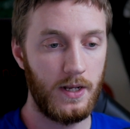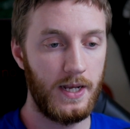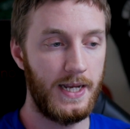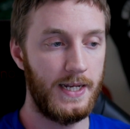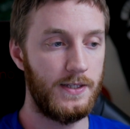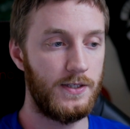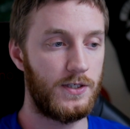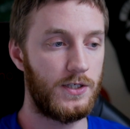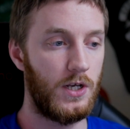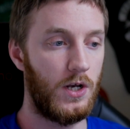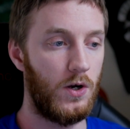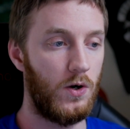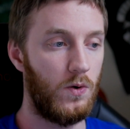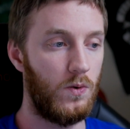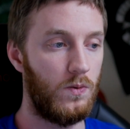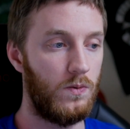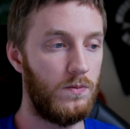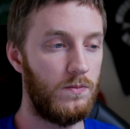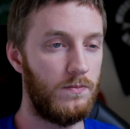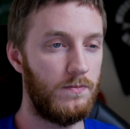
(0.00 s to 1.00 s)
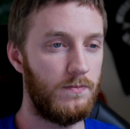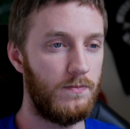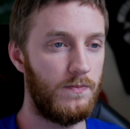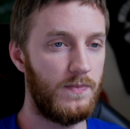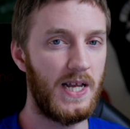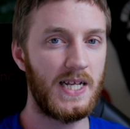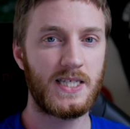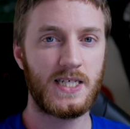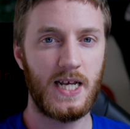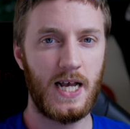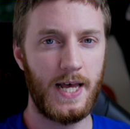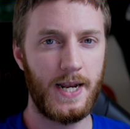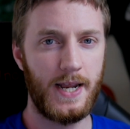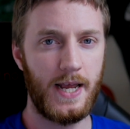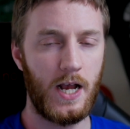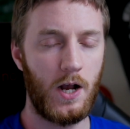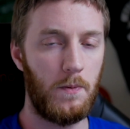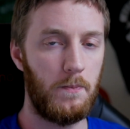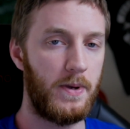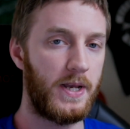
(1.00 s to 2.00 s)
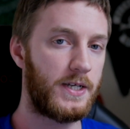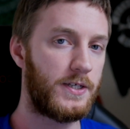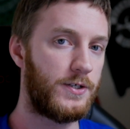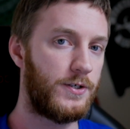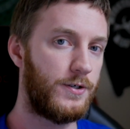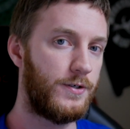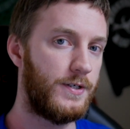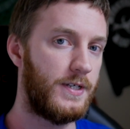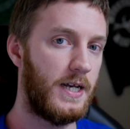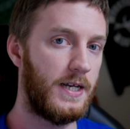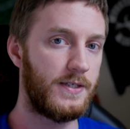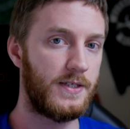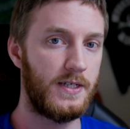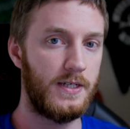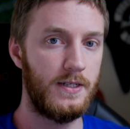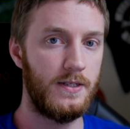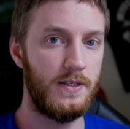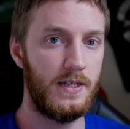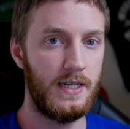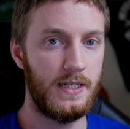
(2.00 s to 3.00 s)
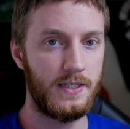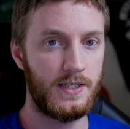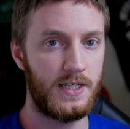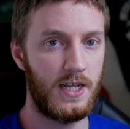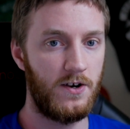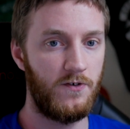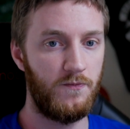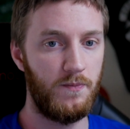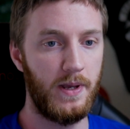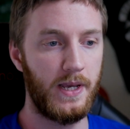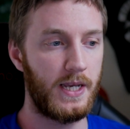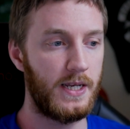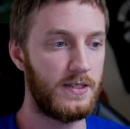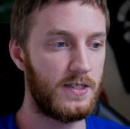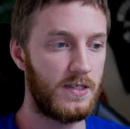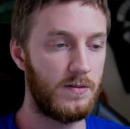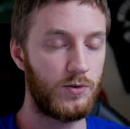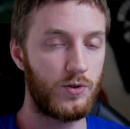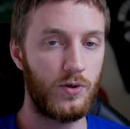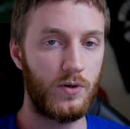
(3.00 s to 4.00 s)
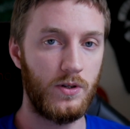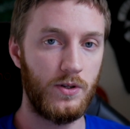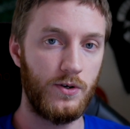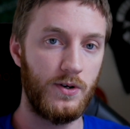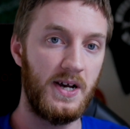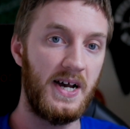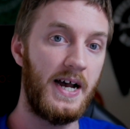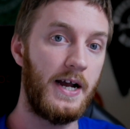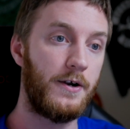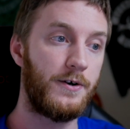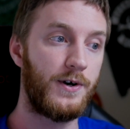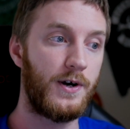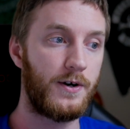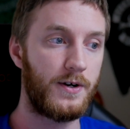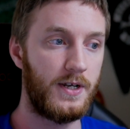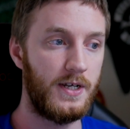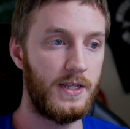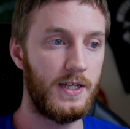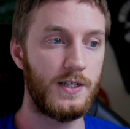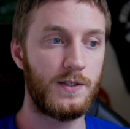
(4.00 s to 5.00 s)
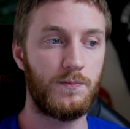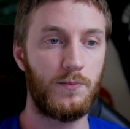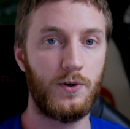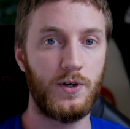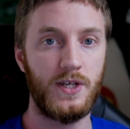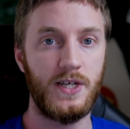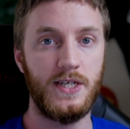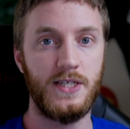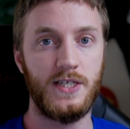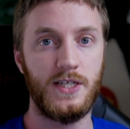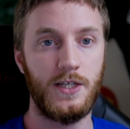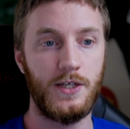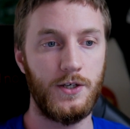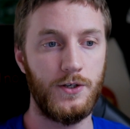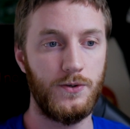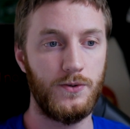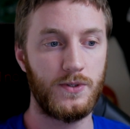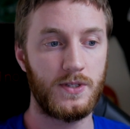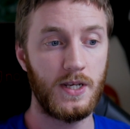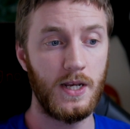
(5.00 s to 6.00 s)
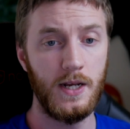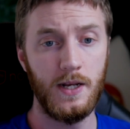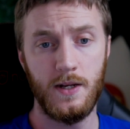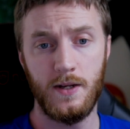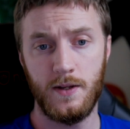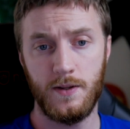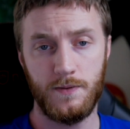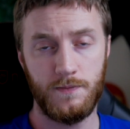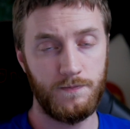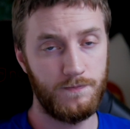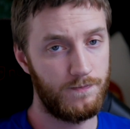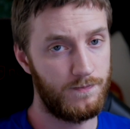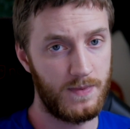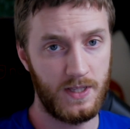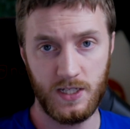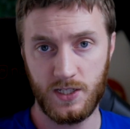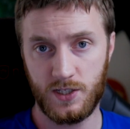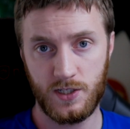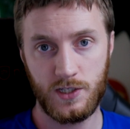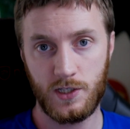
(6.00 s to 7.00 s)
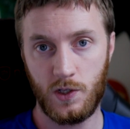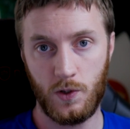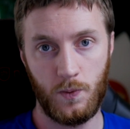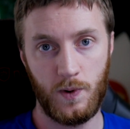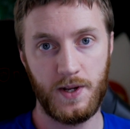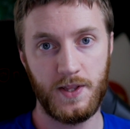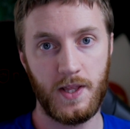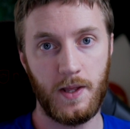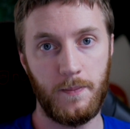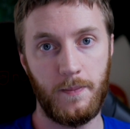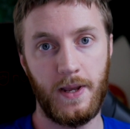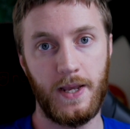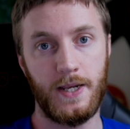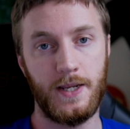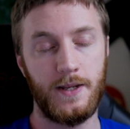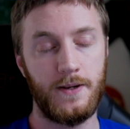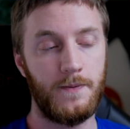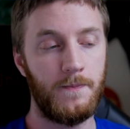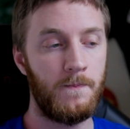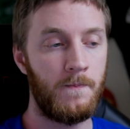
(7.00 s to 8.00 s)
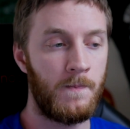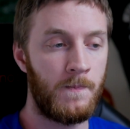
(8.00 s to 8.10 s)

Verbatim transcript: And so that's kind of how Mixer does it. Instead of making some sort of little hierarchy that's pretty easy to use, this is the way they made it.